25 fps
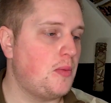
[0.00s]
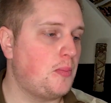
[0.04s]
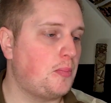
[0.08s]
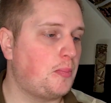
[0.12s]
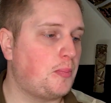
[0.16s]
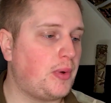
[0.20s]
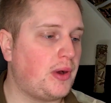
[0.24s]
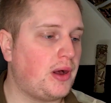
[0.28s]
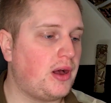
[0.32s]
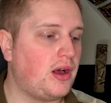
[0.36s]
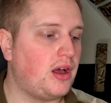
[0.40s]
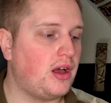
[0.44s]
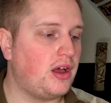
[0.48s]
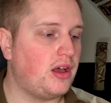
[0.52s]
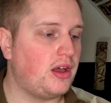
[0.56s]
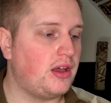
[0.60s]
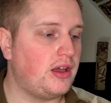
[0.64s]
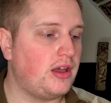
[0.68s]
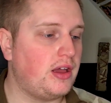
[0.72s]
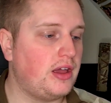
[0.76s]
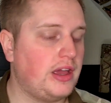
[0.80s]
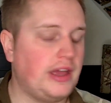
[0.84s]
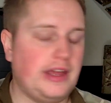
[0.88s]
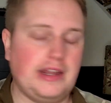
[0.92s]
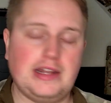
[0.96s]
but
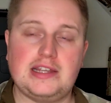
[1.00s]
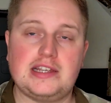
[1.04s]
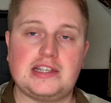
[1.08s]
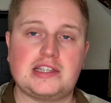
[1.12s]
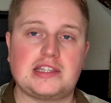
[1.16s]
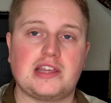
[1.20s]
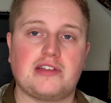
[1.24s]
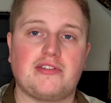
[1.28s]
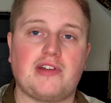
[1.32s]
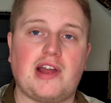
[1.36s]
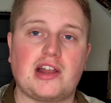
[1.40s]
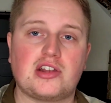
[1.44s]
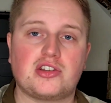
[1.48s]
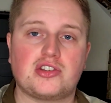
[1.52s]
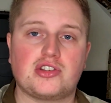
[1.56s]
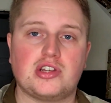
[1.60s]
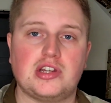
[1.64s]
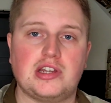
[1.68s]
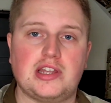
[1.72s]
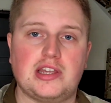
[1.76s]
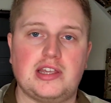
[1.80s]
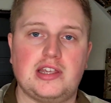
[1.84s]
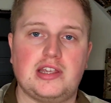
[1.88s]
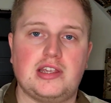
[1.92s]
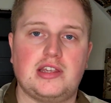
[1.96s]
at least they're
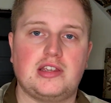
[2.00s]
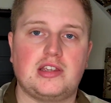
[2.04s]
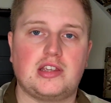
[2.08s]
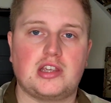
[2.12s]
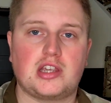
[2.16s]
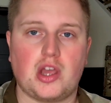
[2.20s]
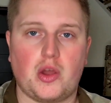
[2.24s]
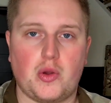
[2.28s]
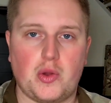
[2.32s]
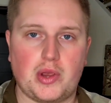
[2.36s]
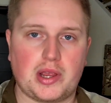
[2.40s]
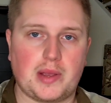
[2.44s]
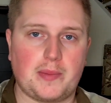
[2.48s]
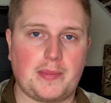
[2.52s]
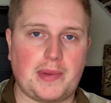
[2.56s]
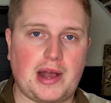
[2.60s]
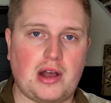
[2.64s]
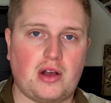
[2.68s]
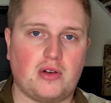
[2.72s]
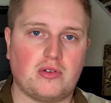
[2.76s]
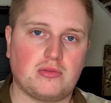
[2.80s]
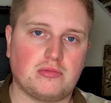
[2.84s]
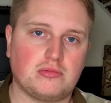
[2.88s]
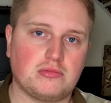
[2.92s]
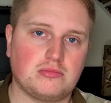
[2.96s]
actually going
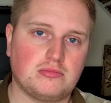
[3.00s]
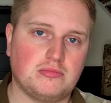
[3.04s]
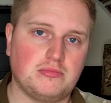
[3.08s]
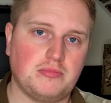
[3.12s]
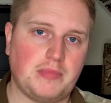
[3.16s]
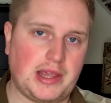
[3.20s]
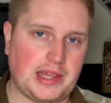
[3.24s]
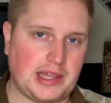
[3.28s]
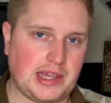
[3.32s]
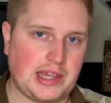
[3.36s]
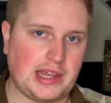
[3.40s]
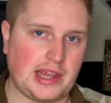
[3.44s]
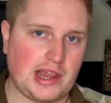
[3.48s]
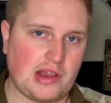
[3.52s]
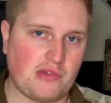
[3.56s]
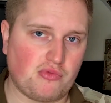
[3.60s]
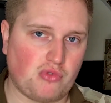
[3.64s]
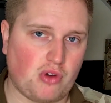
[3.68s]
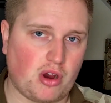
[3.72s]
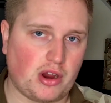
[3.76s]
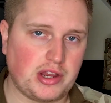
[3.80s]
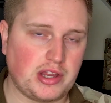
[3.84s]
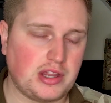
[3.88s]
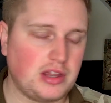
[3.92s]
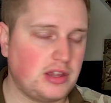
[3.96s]
about making it
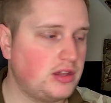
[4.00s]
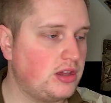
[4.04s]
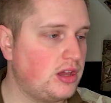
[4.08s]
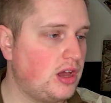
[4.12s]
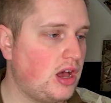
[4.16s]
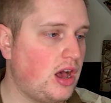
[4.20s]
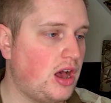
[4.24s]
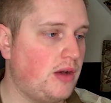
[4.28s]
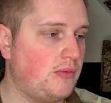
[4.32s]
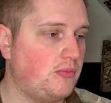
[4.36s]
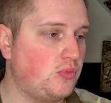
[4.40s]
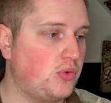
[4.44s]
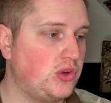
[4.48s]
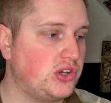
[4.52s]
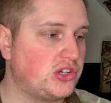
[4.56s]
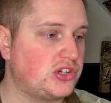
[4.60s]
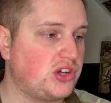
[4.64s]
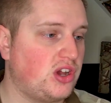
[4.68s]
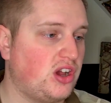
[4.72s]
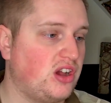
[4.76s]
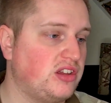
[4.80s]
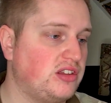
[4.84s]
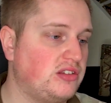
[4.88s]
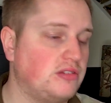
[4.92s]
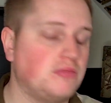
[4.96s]
right, which
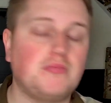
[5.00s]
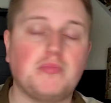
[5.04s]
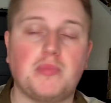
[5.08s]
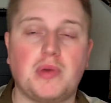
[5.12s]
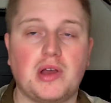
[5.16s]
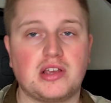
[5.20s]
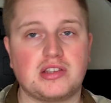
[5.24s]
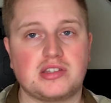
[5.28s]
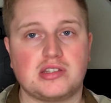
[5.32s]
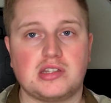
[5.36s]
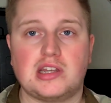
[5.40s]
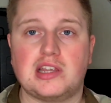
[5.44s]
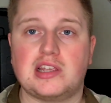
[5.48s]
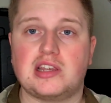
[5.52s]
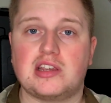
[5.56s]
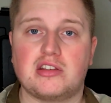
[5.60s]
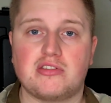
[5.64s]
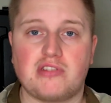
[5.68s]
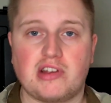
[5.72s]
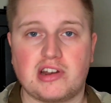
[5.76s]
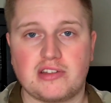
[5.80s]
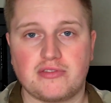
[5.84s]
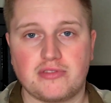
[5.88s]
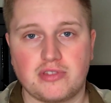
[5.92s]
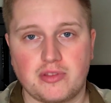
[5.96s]
I personally
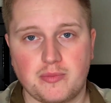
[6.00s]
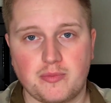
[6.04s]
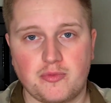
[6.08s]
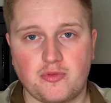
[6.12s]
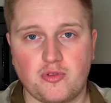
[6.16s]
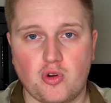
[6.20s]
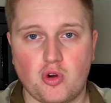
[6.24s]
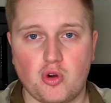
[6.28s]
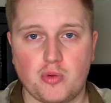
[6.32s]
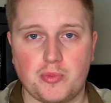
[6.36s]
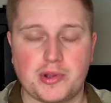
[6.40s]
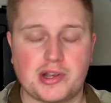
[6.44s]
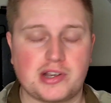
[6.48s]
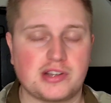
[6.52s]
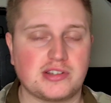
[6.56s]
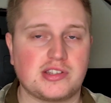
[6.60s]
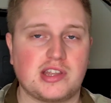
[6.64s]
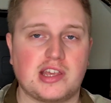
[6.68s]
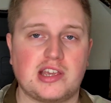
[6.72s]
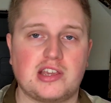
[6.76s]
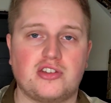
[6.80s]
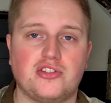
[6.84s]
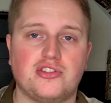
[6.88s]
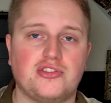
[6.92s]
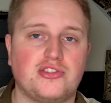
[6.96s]
credit them for, because
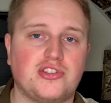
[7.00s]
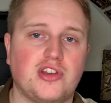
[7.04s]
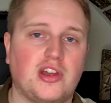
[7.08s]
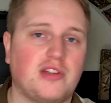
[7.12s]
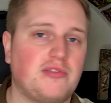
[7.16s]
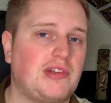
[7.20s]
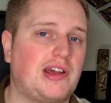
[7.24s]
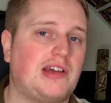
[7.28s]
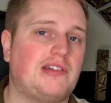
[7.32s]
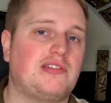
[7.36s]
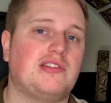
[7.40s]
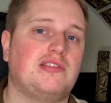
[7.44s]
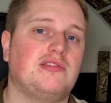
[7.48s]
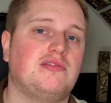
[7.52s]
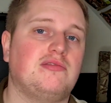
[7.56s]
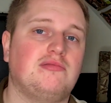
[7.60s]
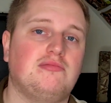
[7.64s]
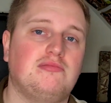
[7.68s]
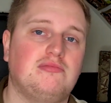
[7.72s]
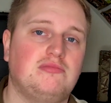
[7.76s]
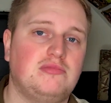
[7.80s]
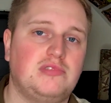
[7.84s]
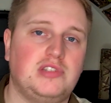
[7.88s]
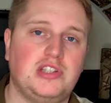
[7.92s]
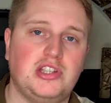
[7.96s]
they could turn around
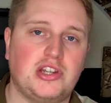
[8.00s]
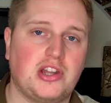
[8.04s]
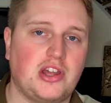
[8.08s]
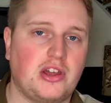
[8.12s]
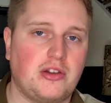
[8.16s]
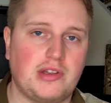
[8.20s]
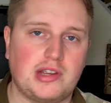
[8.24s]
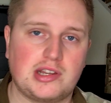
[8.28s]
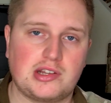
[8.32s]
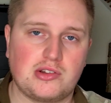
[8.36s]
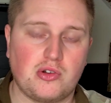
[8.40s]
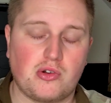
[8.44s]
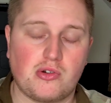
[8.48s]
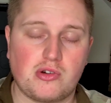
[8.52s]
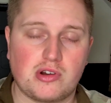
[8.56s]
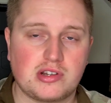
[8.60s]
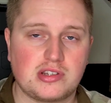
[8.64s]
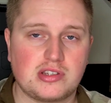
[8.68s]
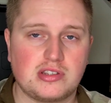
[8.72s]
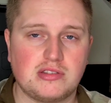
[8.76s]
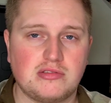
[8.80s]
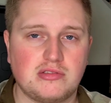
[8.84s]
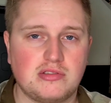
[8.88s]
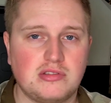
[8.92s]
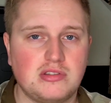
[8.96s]
and, you know, ignore
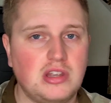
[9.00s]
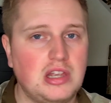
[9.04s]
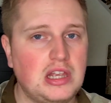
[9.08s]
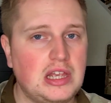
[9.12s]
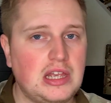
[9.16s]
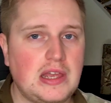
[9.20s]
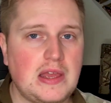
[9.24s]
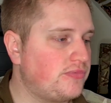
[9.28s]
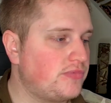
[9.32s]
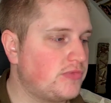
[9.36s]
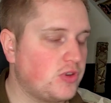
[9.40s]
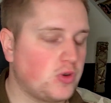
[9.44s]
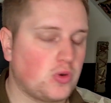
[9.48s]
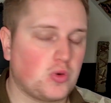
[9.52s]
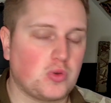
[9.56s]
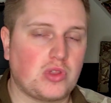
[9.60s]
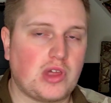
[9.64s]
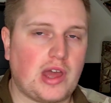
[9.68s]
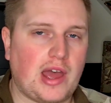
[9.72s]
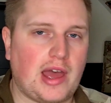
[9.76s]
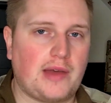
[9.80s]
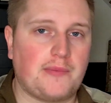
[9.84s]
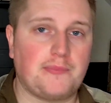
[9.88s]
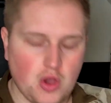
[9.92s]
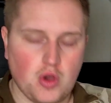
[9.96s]
us and all
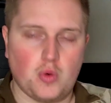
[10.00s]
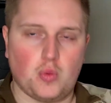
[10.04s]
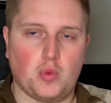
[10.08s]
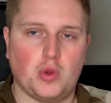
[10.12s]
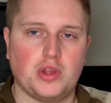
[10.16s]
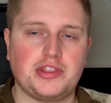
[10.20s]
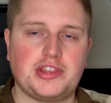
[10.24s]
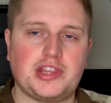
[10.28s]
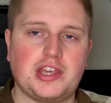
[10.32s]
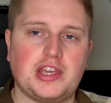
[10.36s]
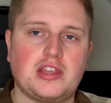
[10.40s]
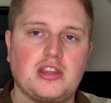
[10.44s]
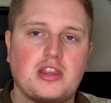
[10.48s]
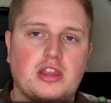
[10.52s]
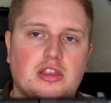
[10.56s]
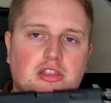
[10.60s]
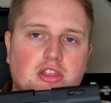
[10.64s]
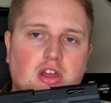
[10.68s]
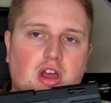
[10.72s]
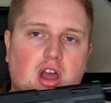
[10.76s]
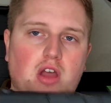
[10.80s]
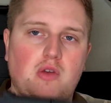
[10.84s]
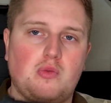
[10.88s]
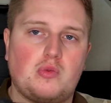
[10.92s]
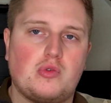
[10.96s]
that. One thing
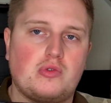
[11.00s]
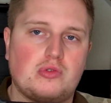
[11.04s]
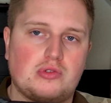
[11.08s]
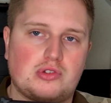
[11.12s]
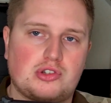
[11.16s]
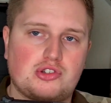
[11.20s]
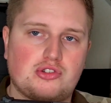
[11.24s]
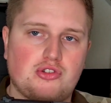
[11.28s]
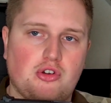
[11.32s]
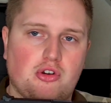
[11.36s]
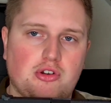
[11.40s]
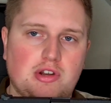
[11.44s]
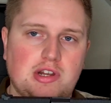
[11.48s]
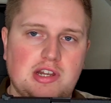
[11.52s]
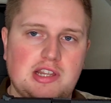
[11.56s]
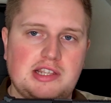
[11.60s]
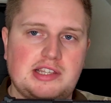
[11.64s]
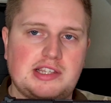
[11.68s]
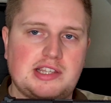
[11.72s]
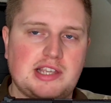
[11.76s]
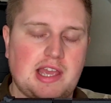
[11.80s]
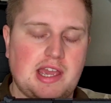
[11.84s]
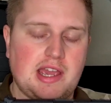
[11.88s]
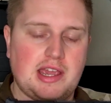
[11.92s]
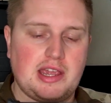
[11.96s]
that I will strongly
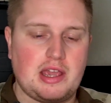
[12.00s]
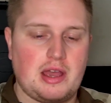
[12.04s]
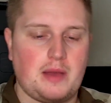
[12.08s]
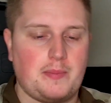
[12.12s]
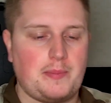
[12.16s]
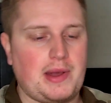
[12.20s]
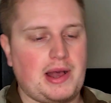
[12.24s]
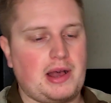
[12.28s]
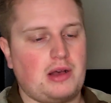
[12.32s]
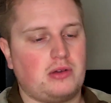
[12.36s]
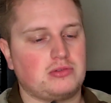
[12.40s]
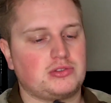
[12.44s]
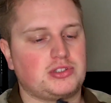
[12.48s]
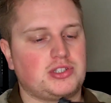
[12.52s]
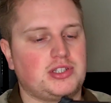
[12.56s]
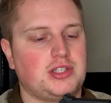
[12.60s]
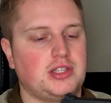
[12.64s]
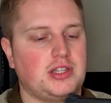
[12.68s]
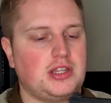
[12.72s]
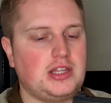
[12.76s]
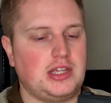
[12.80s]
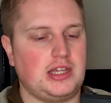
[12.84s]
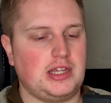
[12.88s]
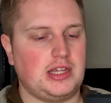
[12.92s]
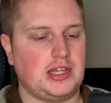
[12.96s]
say about
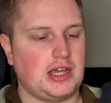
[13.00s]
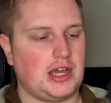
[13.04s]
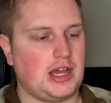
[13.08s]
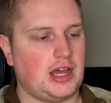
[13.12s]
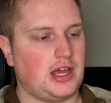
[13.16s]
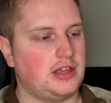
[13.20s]
the